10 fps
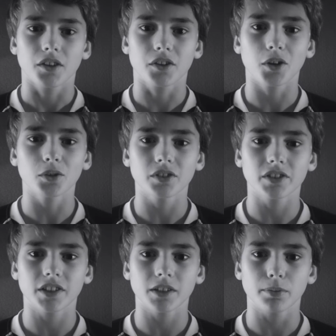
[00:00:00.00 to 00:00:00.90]
The cold is
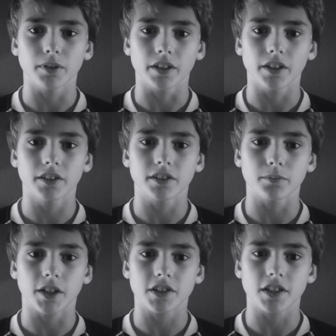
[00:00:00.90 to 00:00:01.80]
seeping
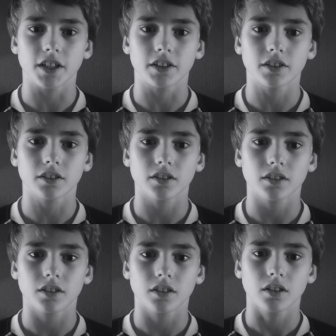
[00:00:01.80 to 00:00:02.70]
into my chest.
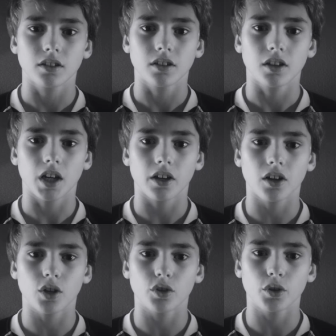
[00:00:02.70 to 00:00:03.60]
I
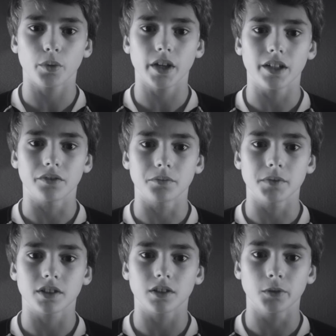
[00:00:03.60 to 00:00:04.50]
can't run away from
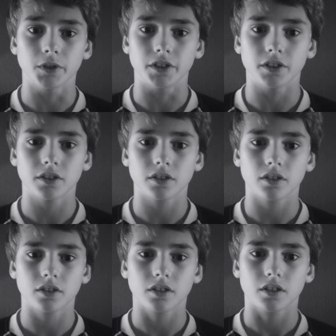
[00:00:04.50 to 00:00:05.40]
this loneliness.
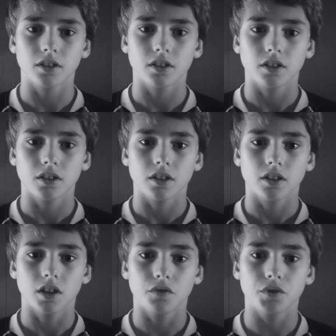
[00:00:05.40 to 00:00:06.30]

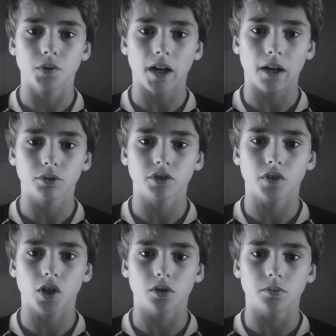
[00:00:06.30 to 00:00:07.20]
A few hours
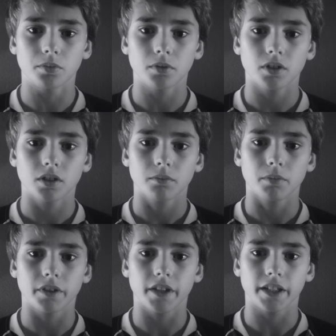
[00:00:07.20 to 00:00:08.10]
of hope,
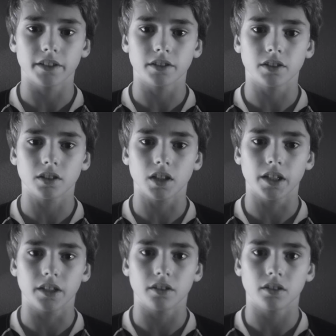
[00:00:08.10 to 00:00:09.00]
but then it is a
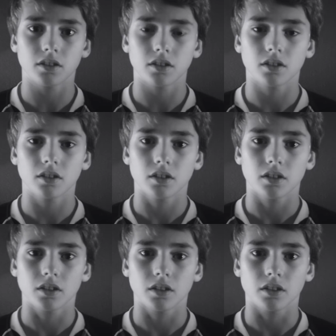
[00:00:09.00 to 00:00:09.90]
slave.
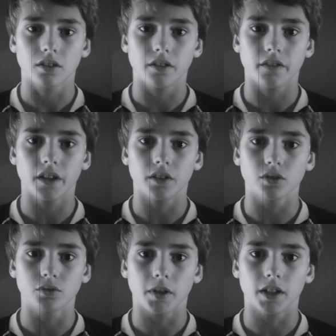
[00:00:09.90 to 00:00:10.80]
There
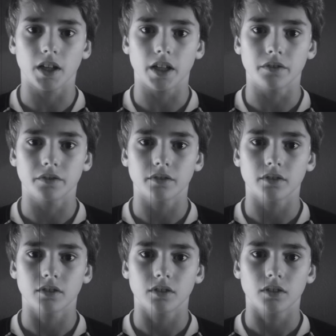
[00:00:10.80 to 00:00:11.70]
goes my life,
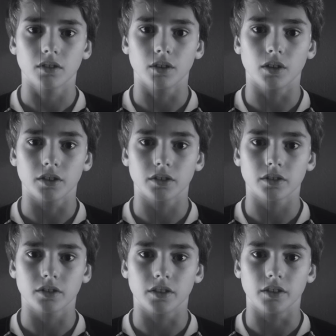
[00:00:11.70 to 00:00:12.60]

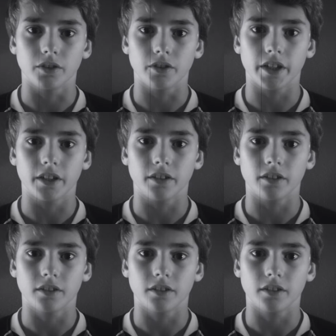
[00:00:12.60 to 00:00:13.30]
lost in the rain.